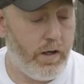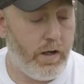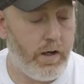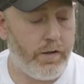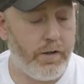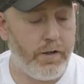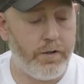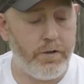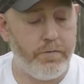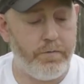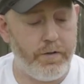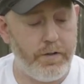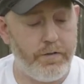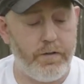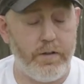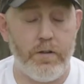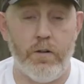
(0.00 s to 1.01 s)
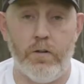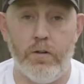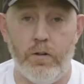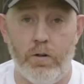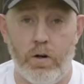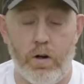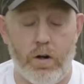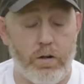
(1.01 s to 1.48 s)
And then your VC on
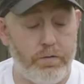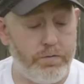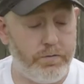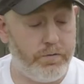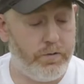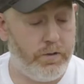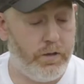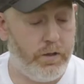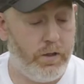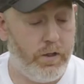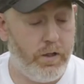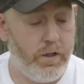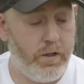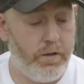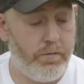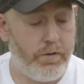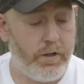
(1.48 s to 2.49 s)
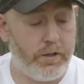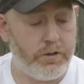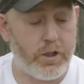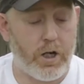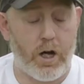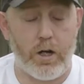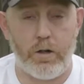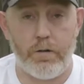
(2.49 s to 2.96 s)
or off. You got
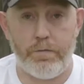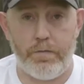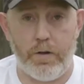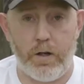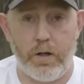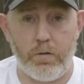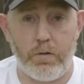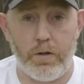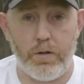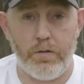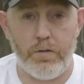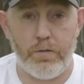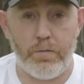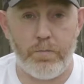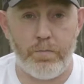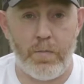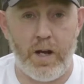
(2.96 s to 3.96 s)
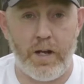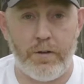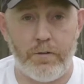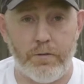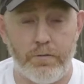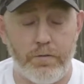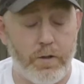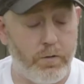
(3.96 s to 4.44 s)
your autofocus,
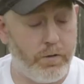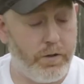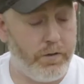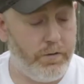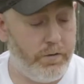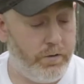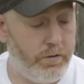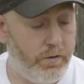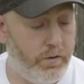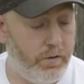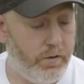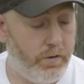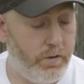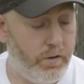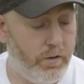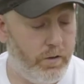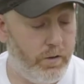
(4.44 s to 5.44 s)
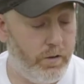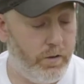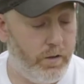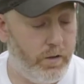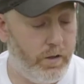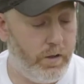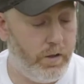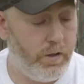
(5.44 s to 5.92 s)
manual focus.
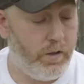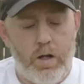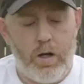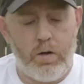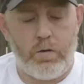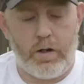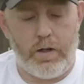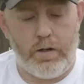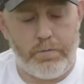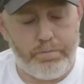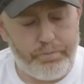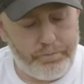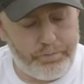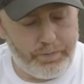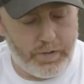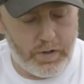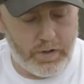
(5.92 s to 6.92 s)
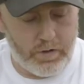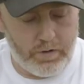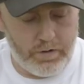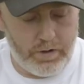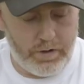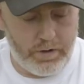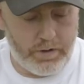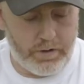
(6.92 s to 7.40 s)
Okay, and
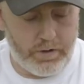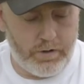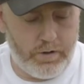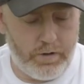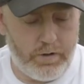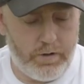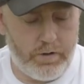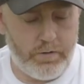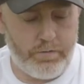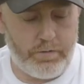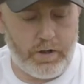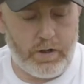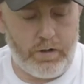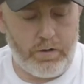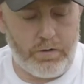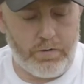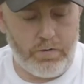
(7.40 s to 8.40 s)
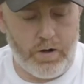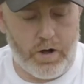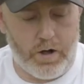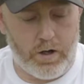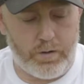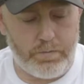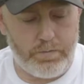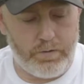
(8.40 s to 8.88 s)
on here, you've got a little
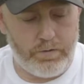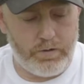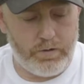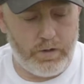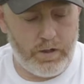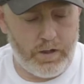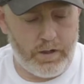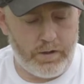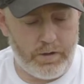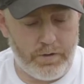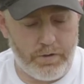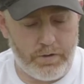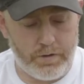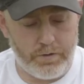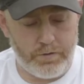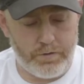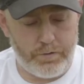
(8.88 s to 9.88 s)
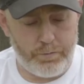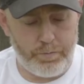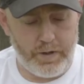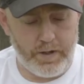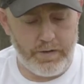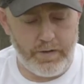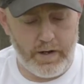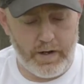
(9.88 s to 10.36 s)
knob, and then you can
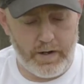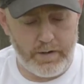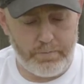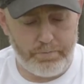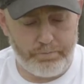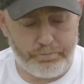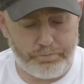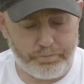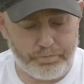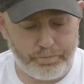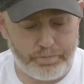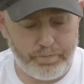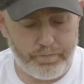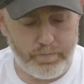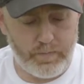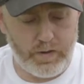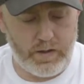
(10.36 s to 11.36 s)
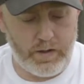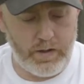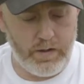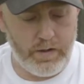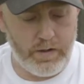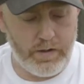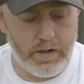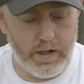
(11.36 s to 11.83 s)
spin that,
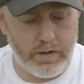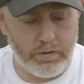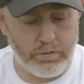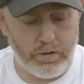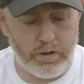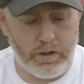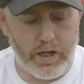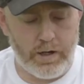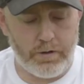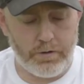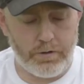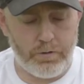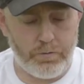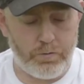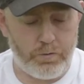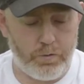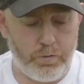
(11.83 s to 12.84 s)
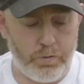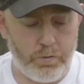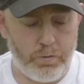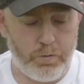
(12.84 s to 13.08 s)
and that'll allow you to